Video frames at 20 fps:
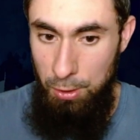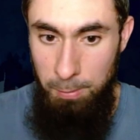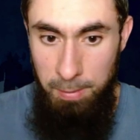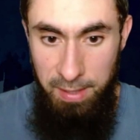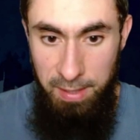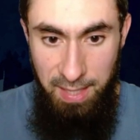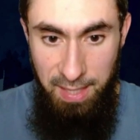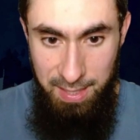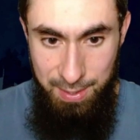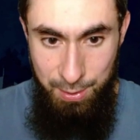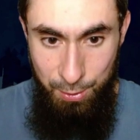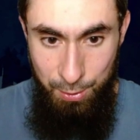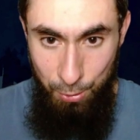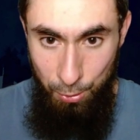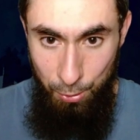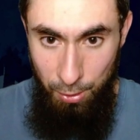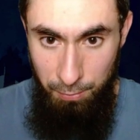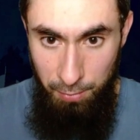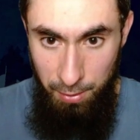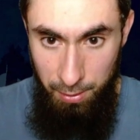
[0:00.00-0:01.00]
be casting a
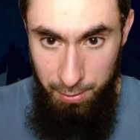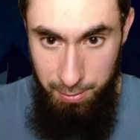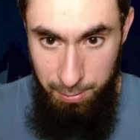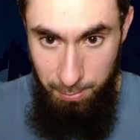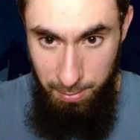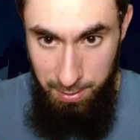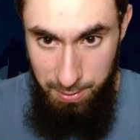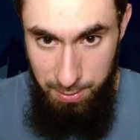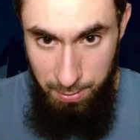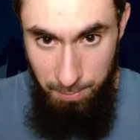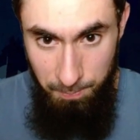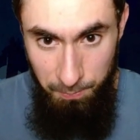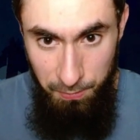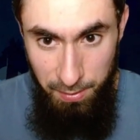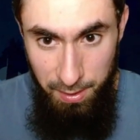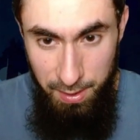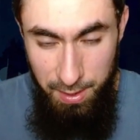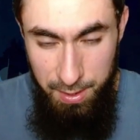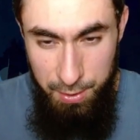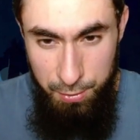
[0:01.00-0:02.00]
lot of ultimates.
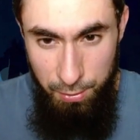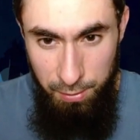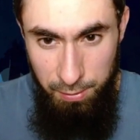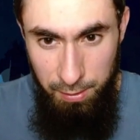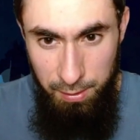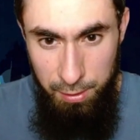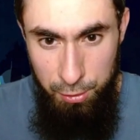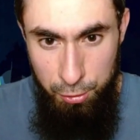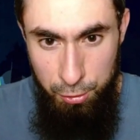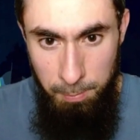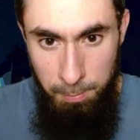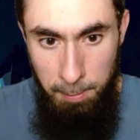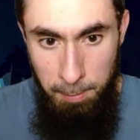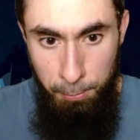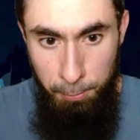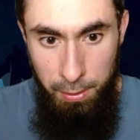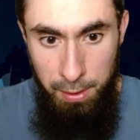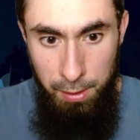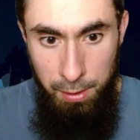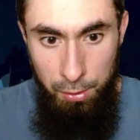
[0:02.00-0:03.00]
So I think this should be
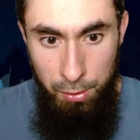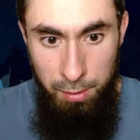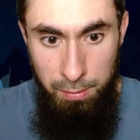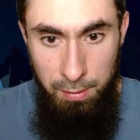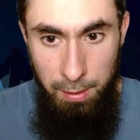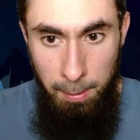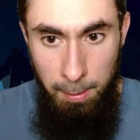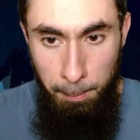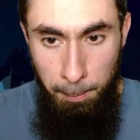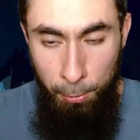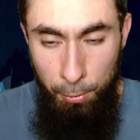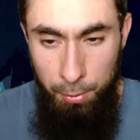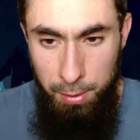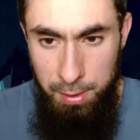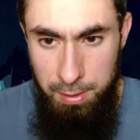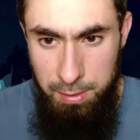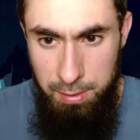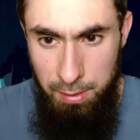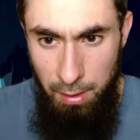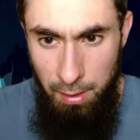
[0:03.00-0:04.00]
pretty good. The opponent